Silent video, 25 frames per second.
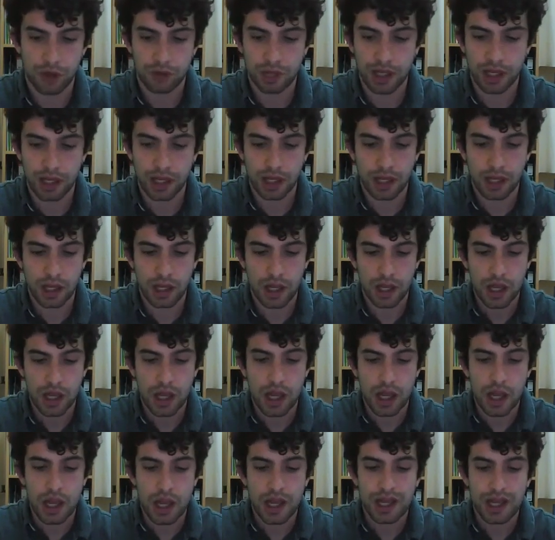Okay?
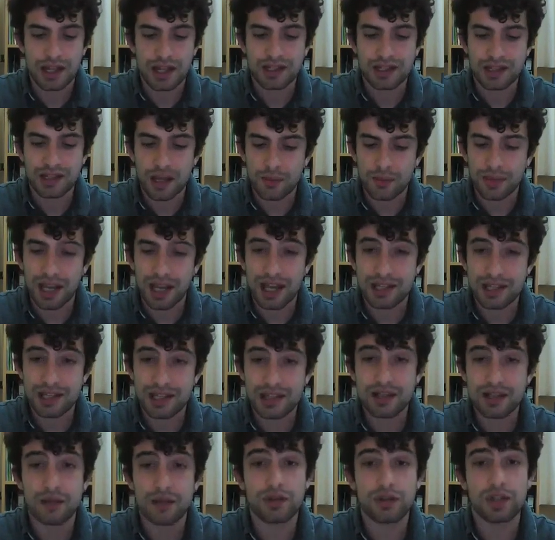In some
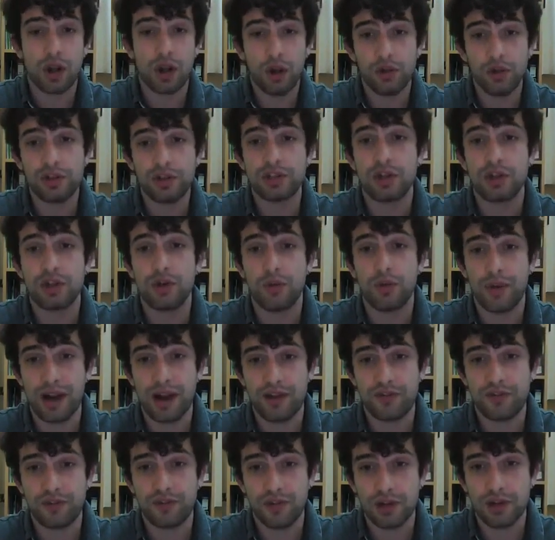cases, there is also
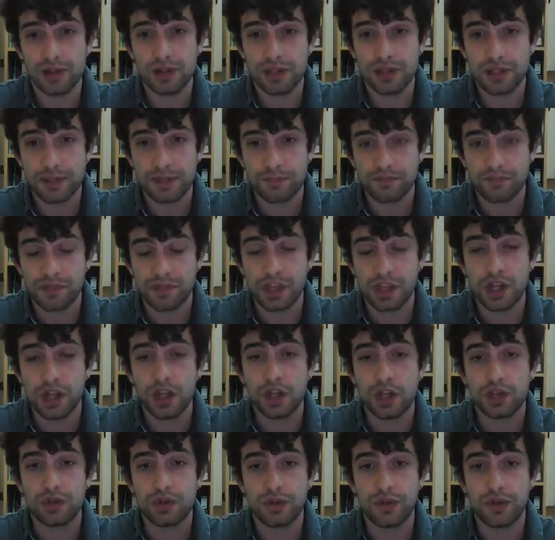reference
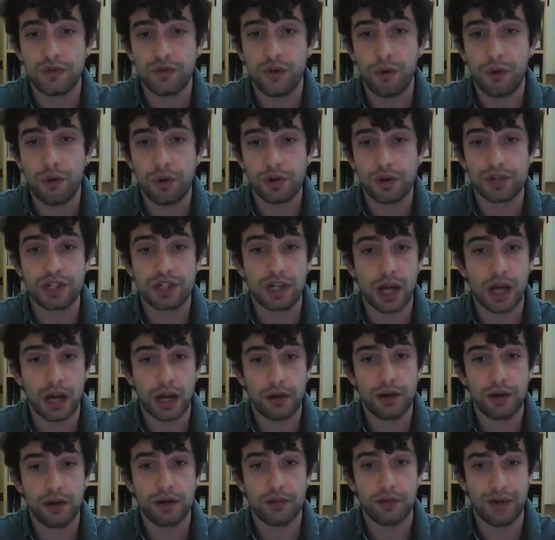to the voter's
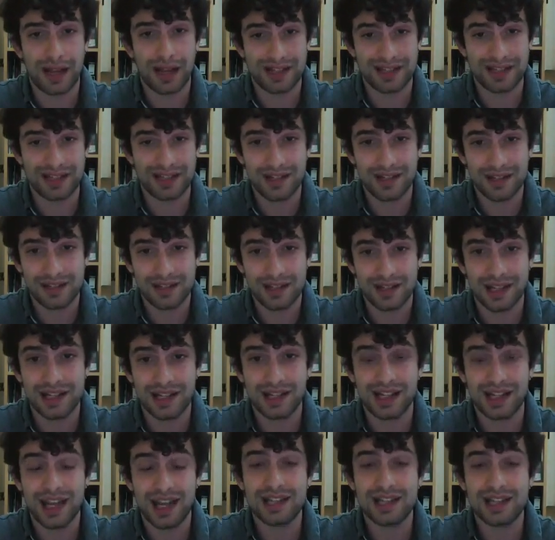current residence
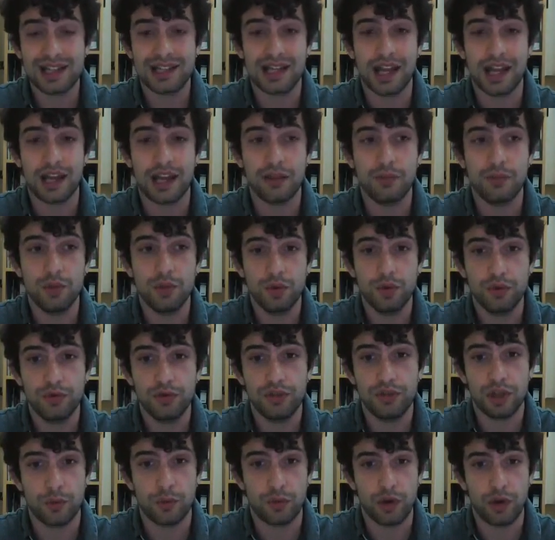in case he had
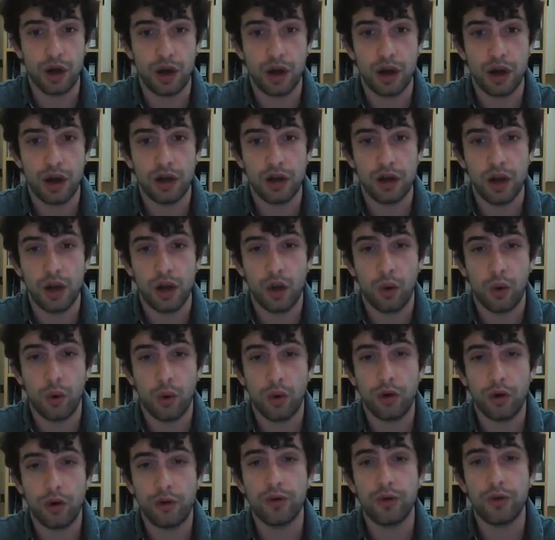moved abroad
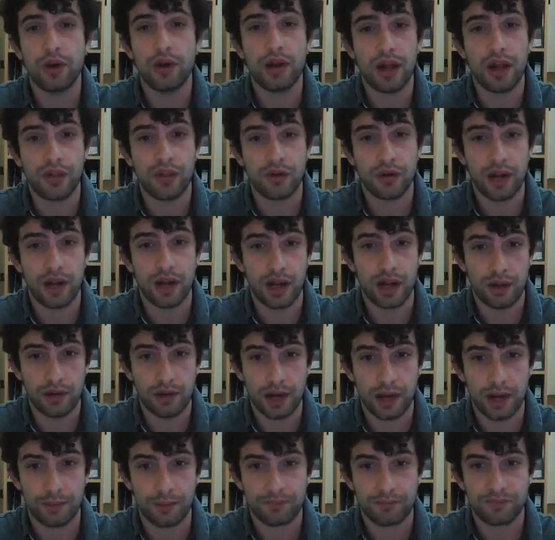or to another
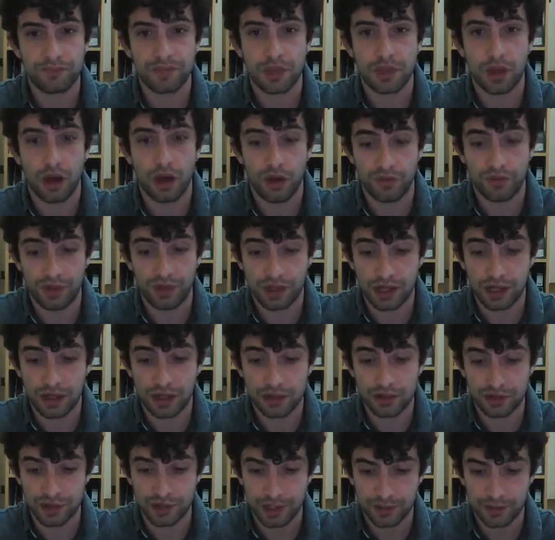area of the
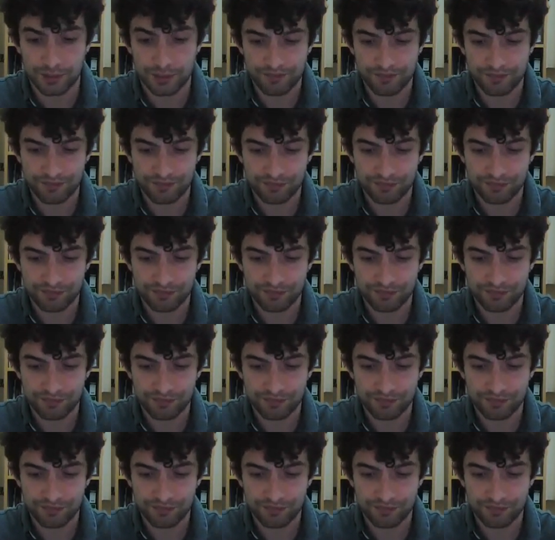country.